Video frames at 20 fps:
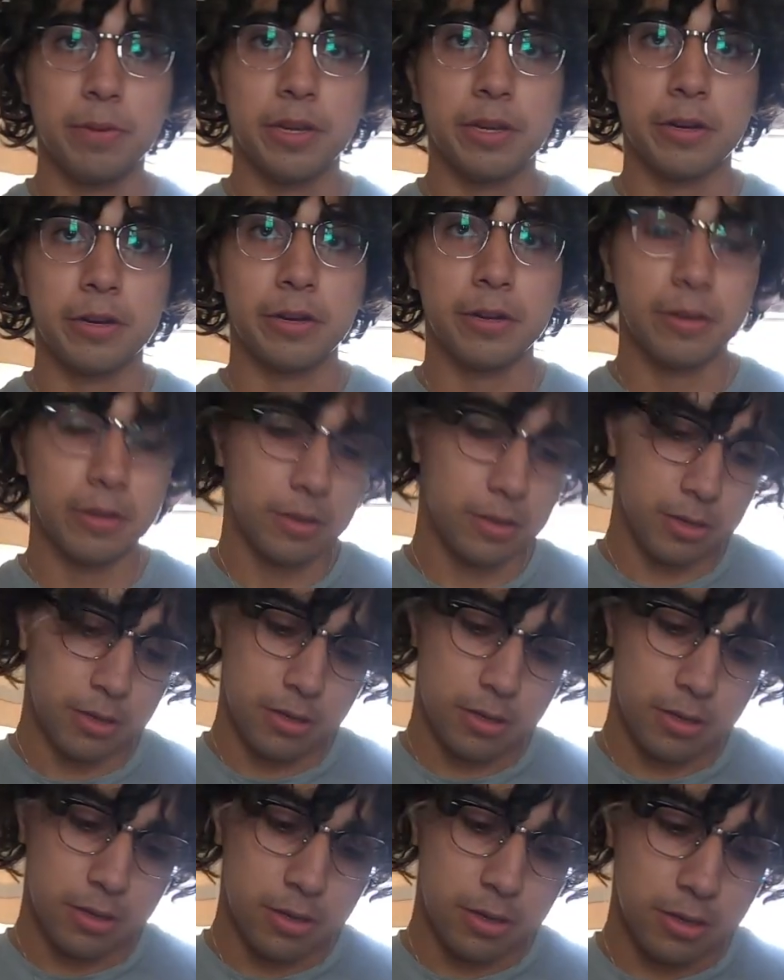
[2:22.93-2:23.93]
bigger.
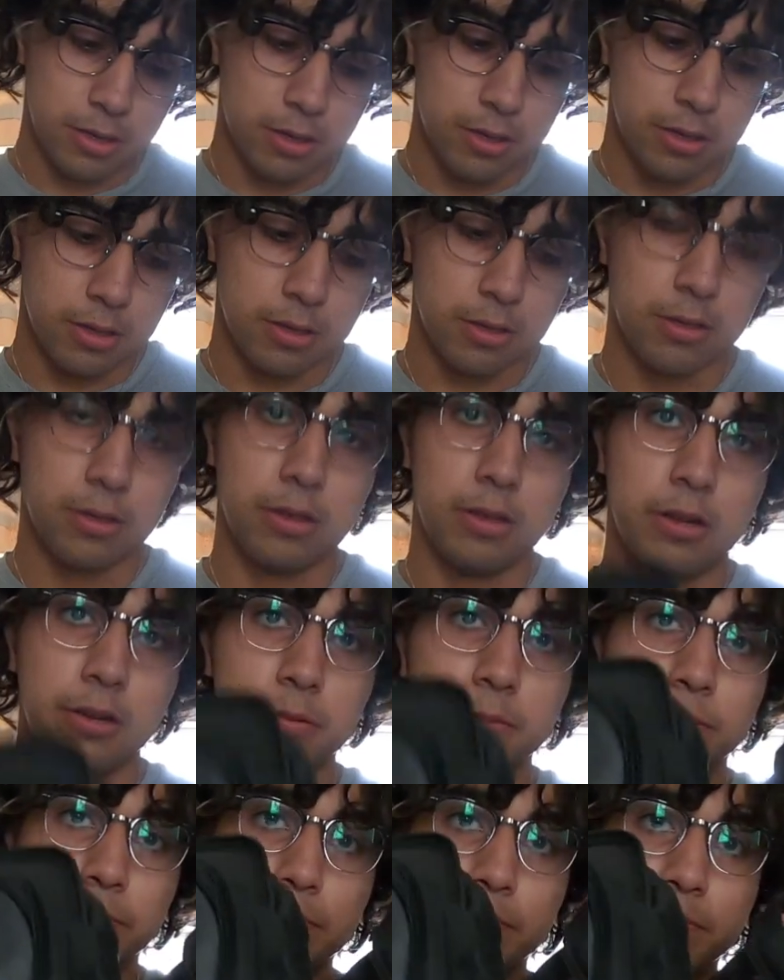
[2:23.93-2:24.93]
You know,